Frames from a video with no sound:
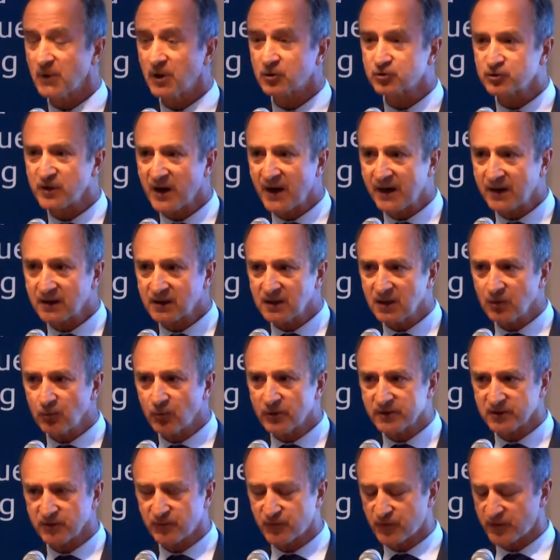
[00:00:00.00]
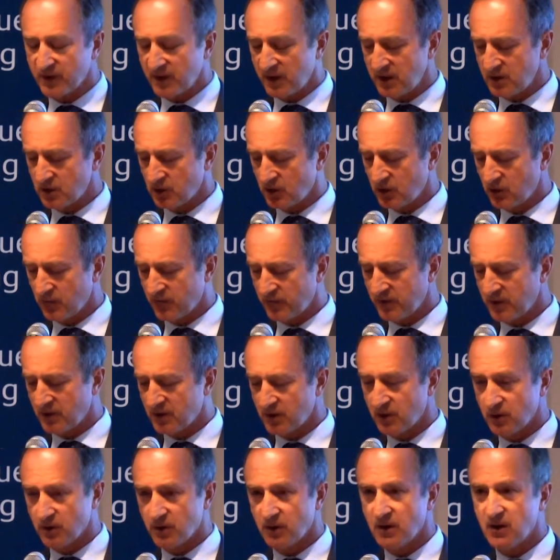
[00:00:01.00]
rightly was afraid of
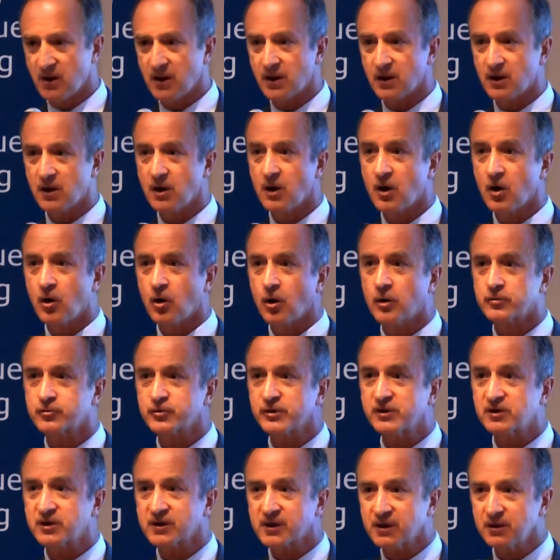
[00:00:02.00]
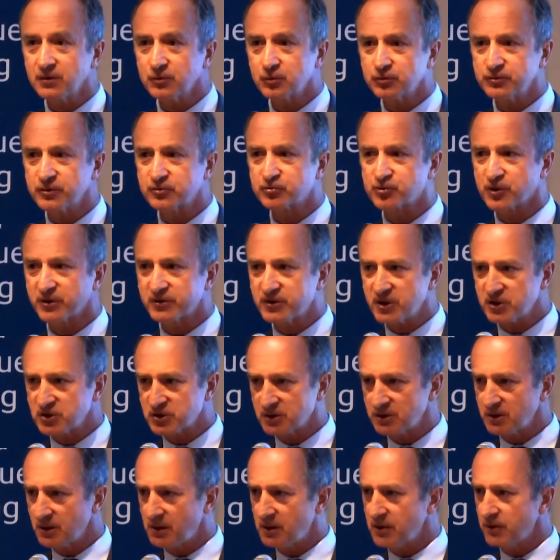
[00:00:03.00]
a return to the
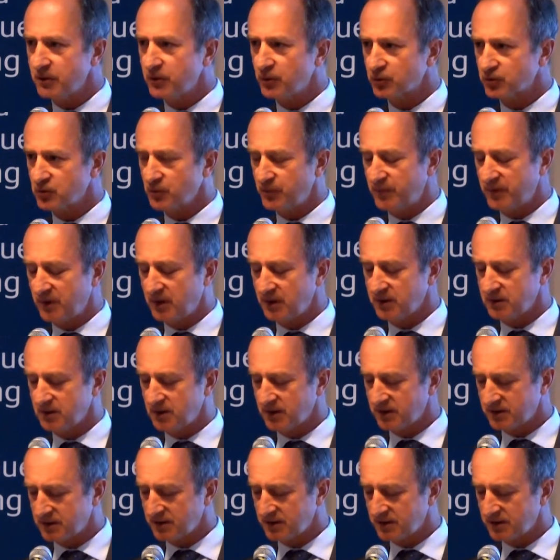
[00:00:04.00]
traditional European